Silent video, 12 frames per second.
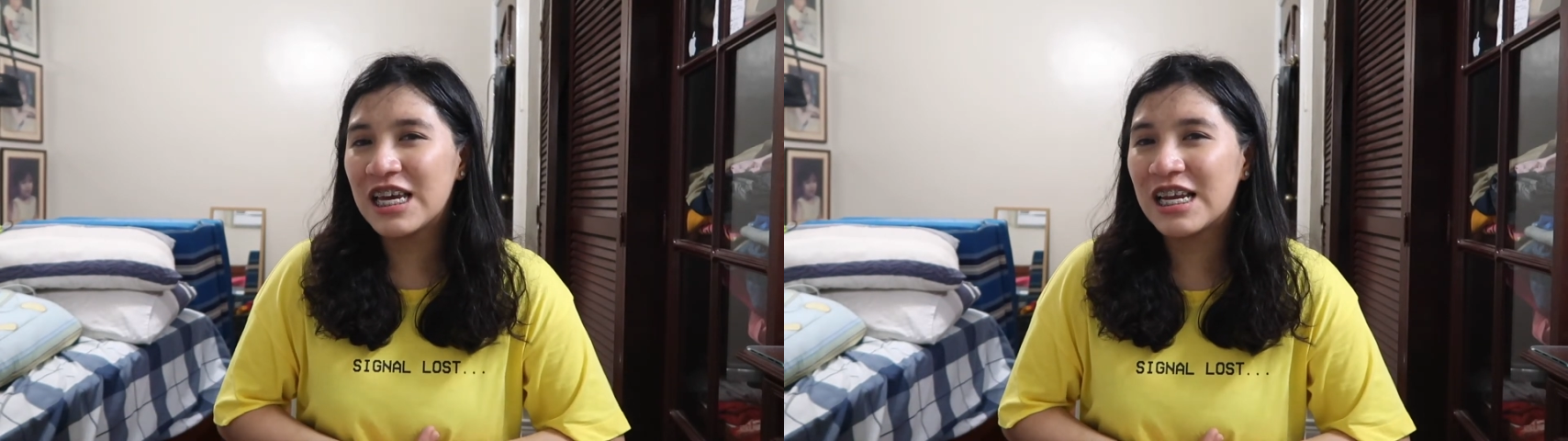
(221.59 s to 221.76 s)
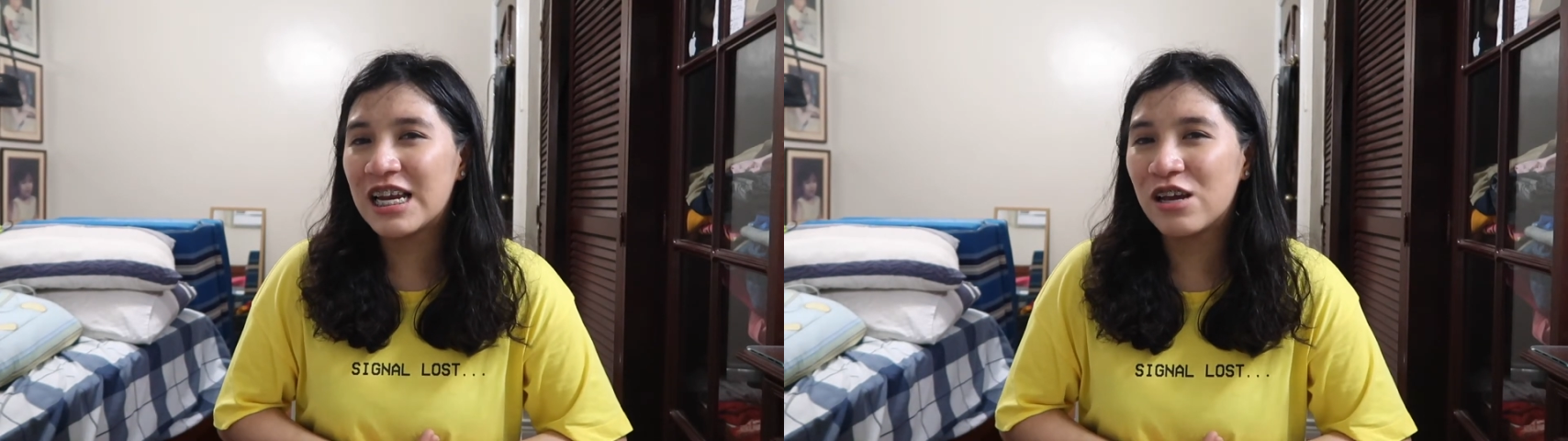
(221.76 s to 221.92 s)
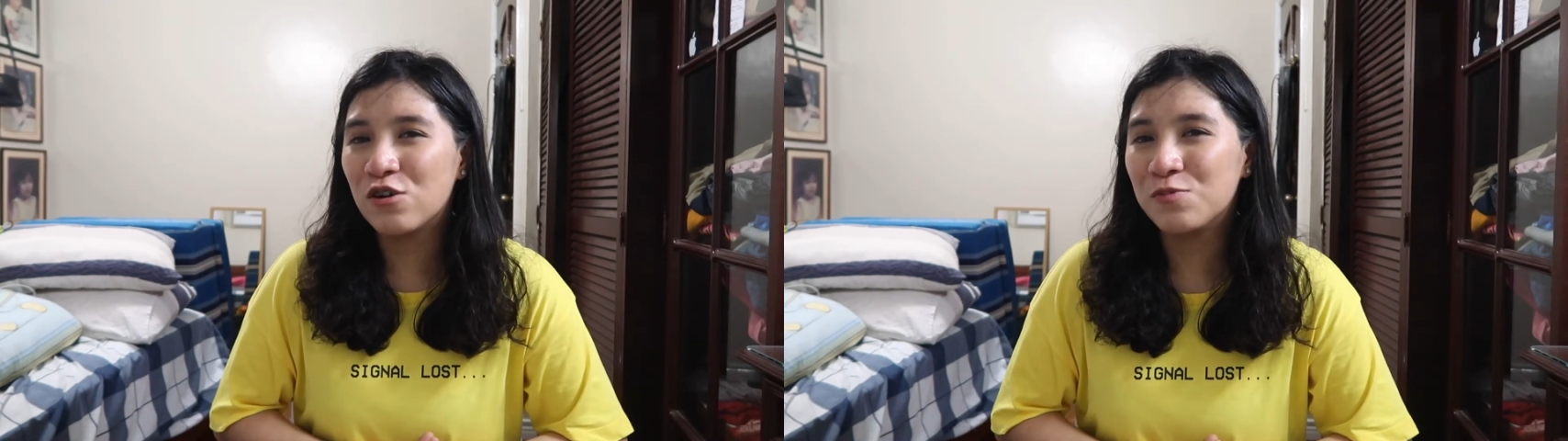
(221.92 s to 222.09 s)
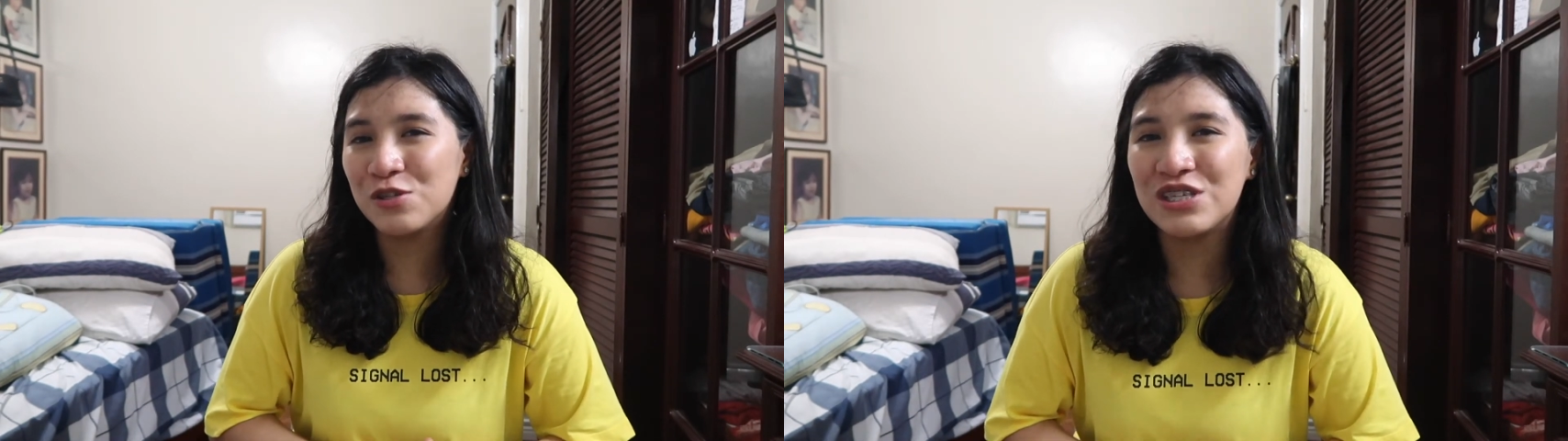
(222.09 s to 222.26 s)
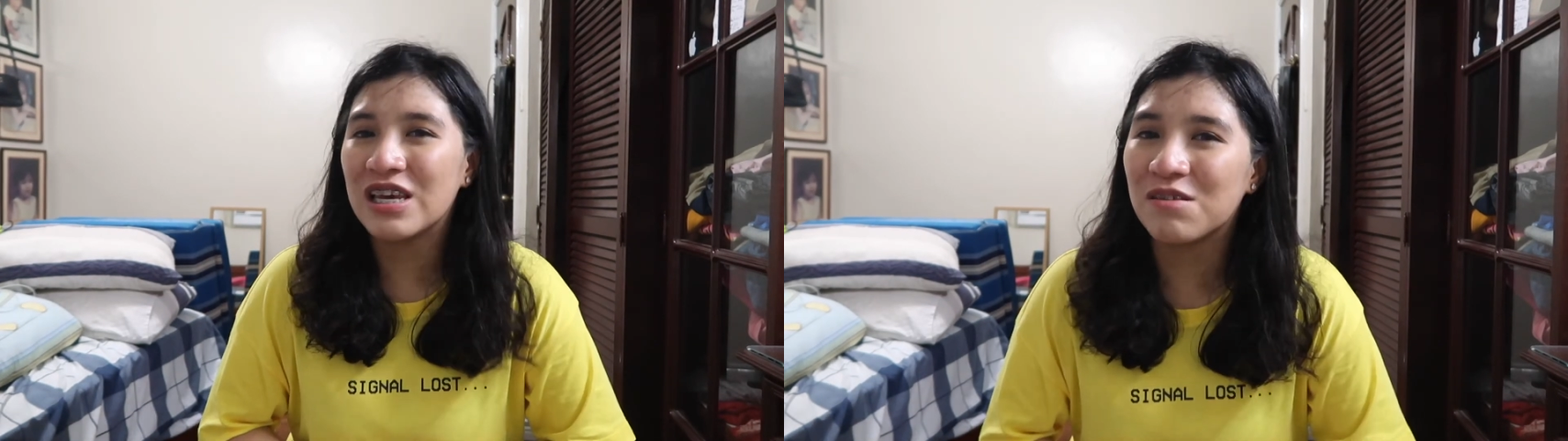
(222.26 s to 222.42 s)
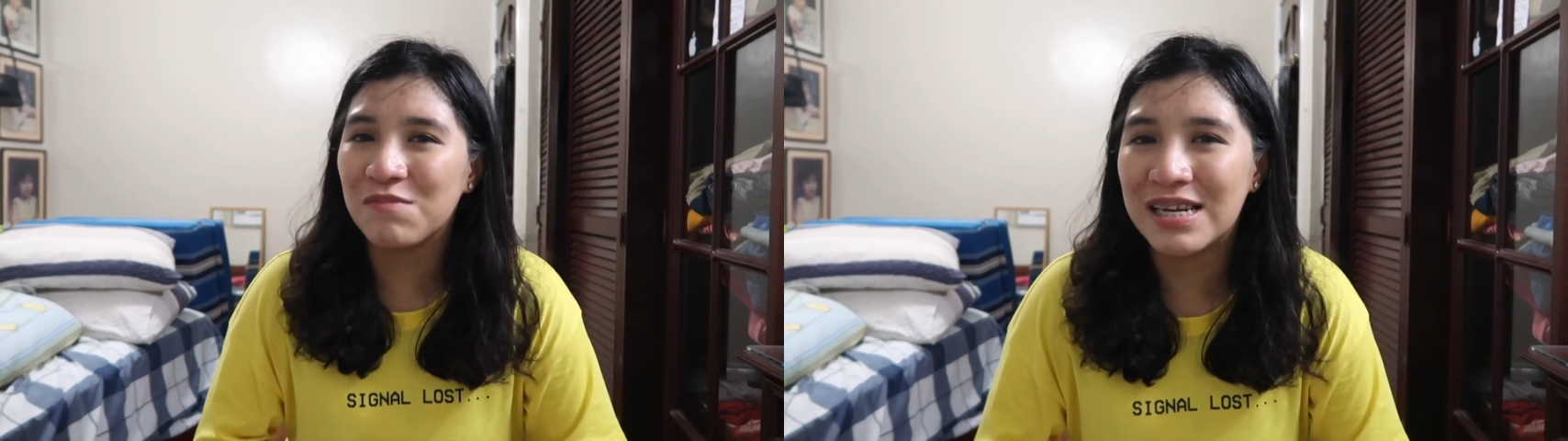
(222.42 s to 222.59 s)
and I hope to
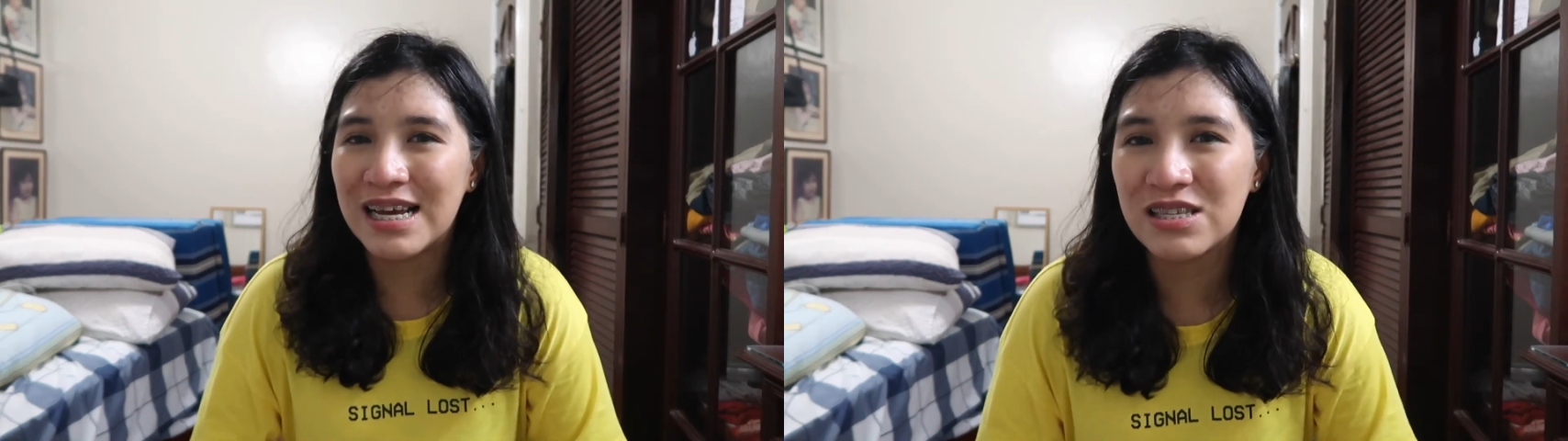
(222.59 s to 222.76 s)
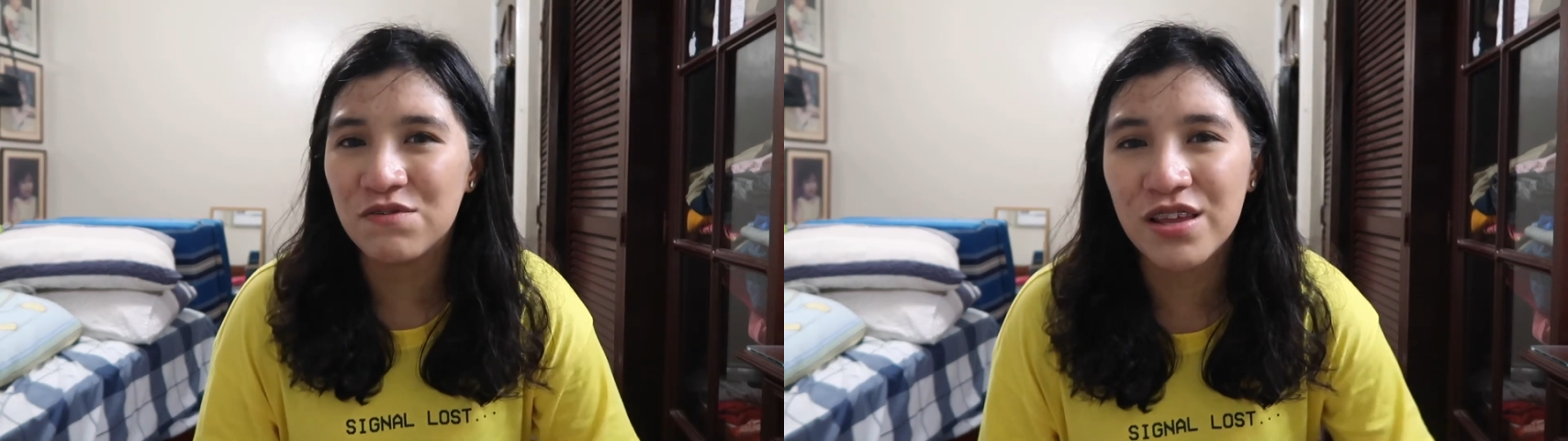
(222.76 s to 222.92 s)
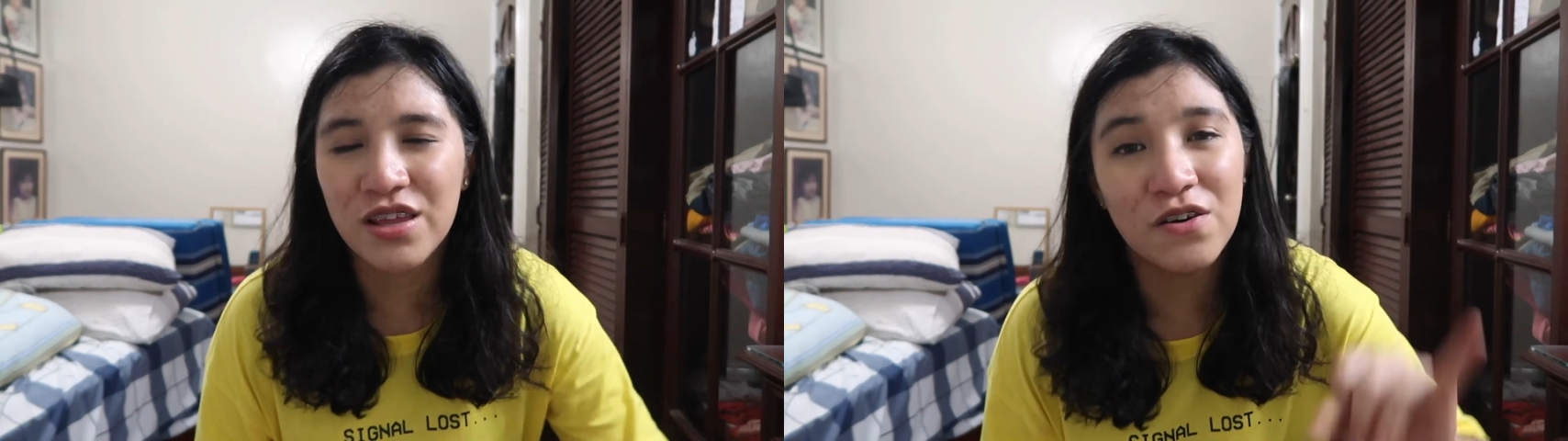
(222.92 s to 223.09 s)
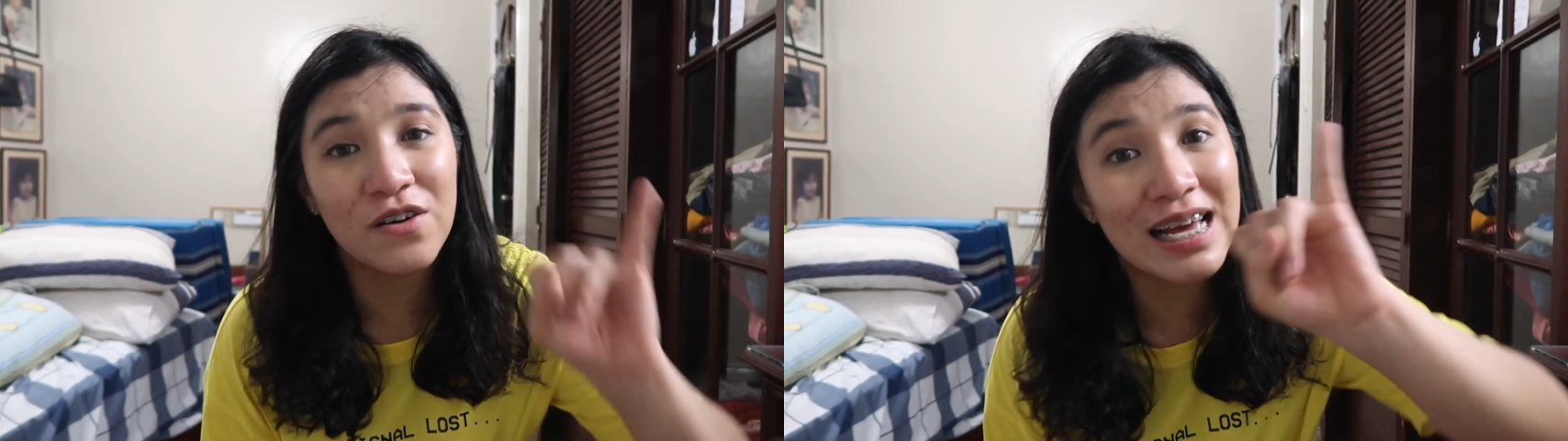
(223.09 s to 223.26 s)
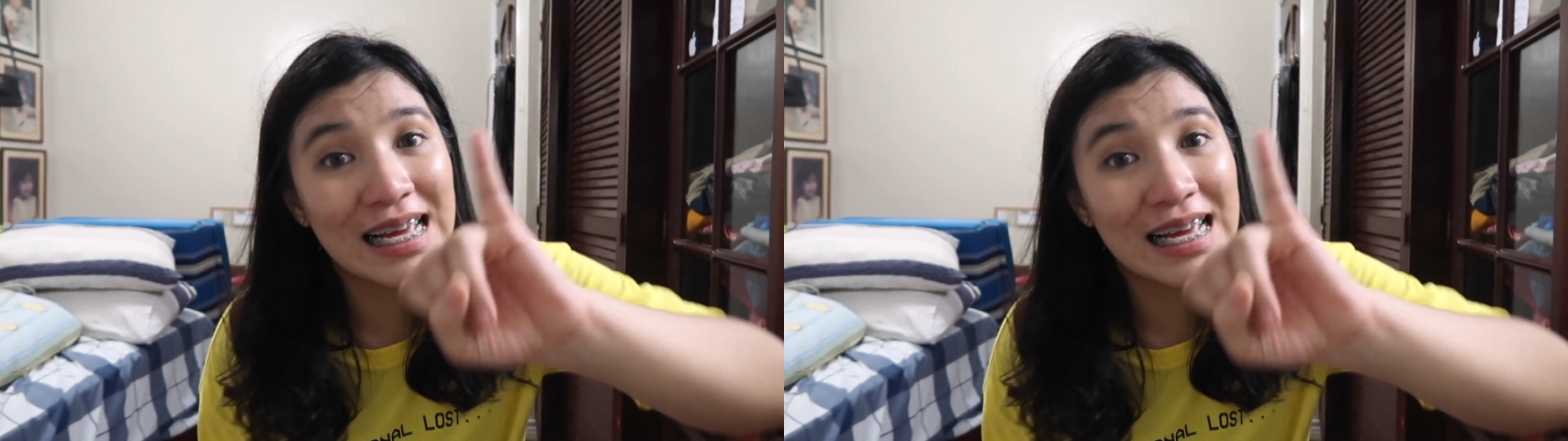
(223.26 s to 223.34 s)
see you in my next video.